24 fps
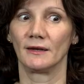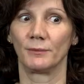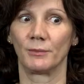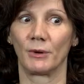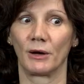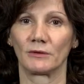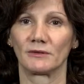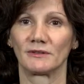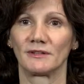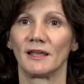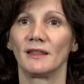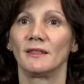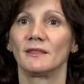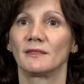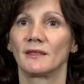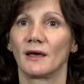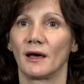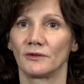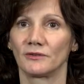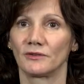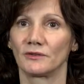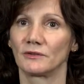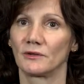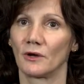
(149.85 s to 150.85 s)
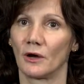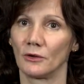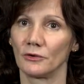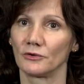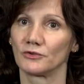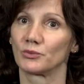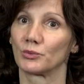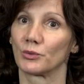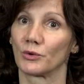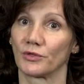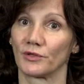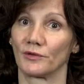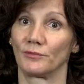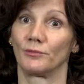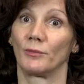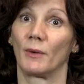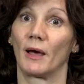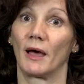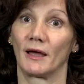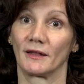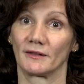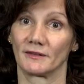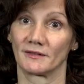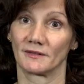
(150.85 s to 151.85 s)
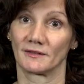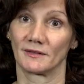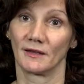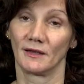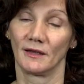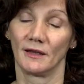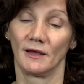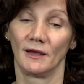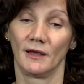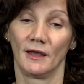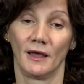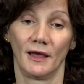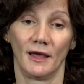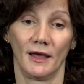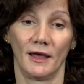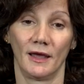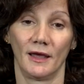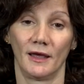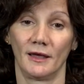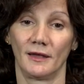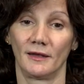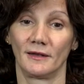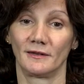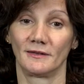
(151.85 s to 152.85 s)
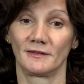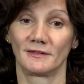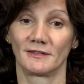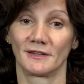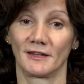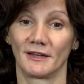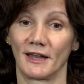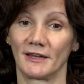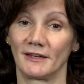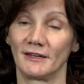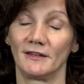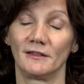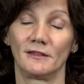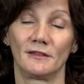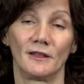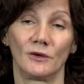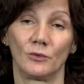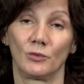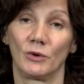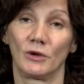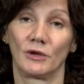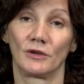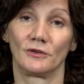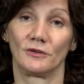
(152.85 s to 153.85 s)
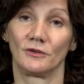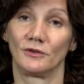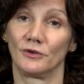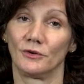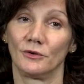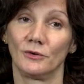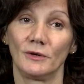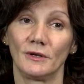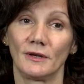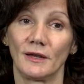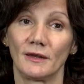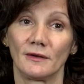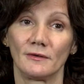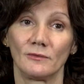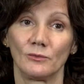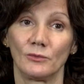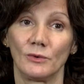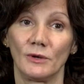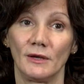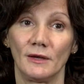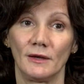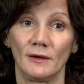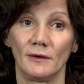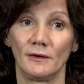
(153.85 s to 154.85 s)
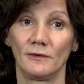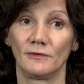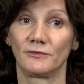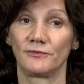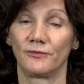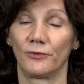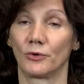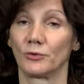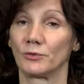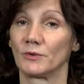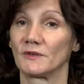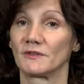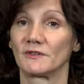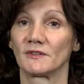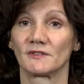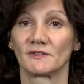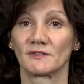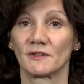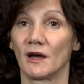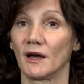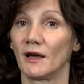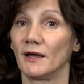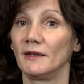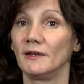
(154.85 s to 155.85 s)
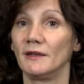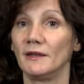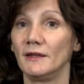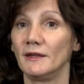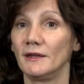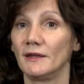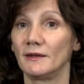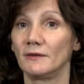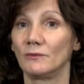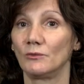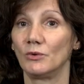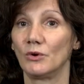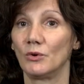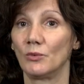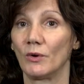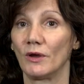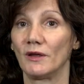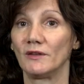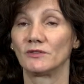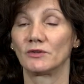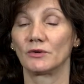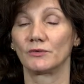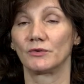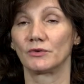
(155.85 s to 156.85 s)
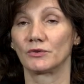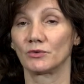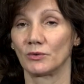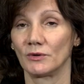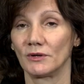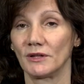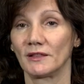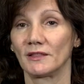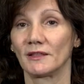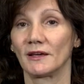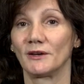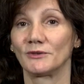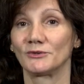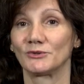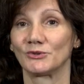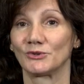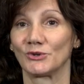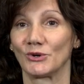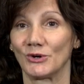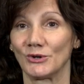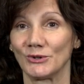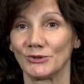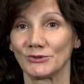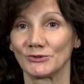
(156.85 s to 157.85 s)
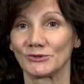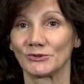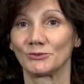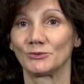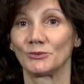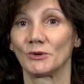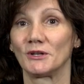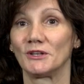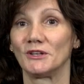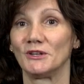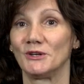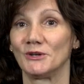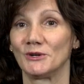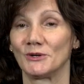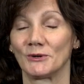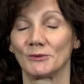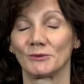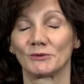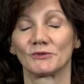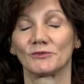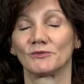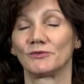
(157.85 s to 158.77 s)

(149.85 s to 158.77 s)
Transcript: about $10,000 worth of mats. And I didn't think we could do it, and we formed a society and we raised over $20,000 in 1 year. It was